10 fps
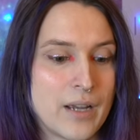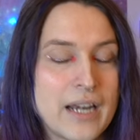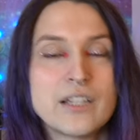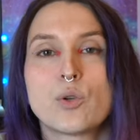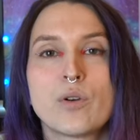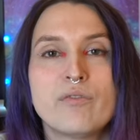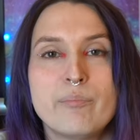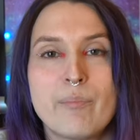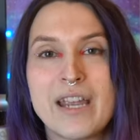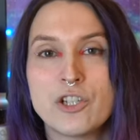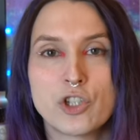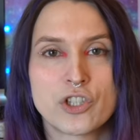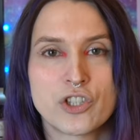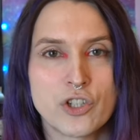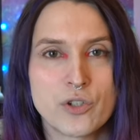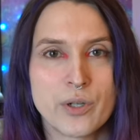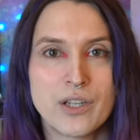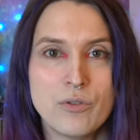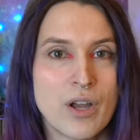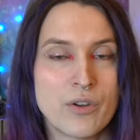any sort of major surgery,
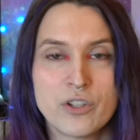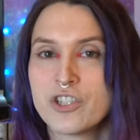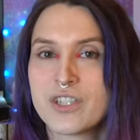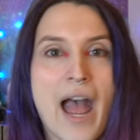you know you're just